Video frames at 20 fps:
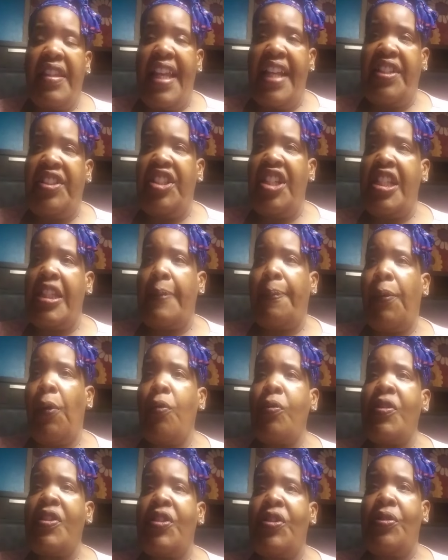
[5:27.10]
that she's
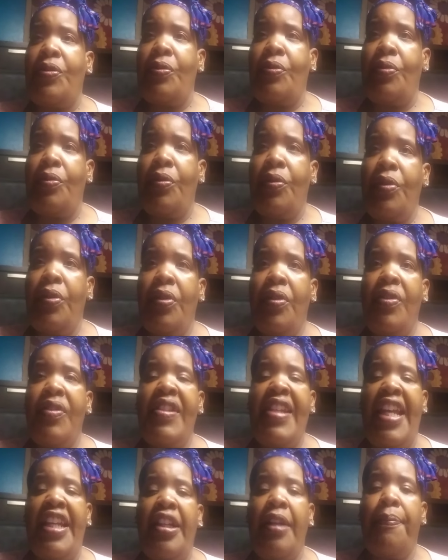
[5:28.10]
supposed to
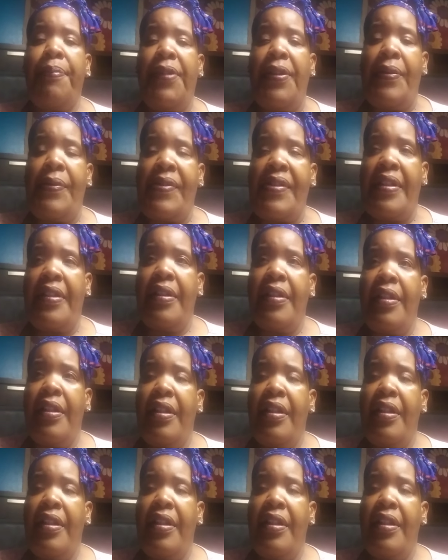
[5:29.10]
take abuse.